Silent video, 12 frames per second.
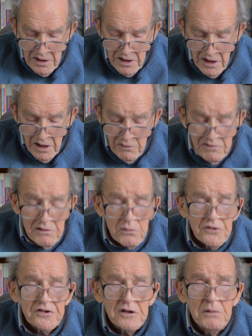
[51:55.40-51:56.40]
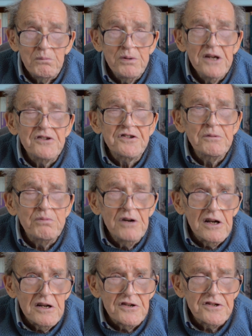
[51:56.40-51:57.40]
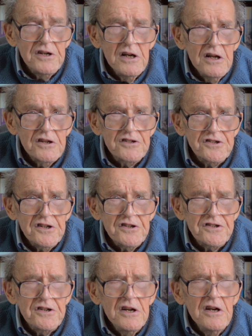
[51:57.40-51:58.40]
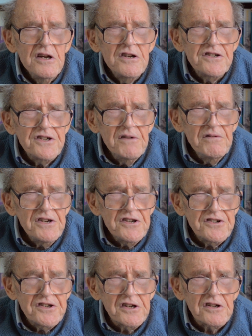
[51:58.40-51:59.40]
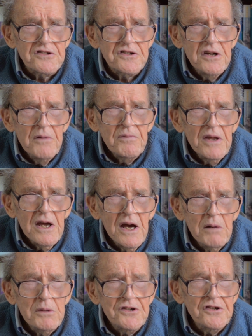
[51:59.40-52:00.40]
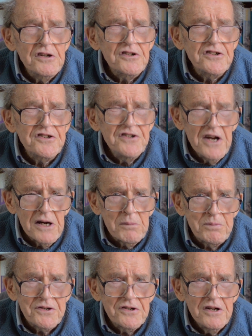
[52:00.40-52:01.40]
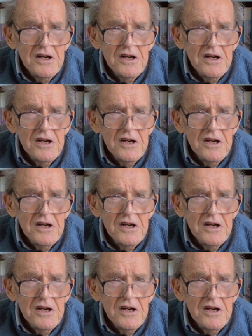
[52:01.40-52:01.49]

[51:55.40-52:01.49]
However, it was a complete surprise that just 76 amateur snaps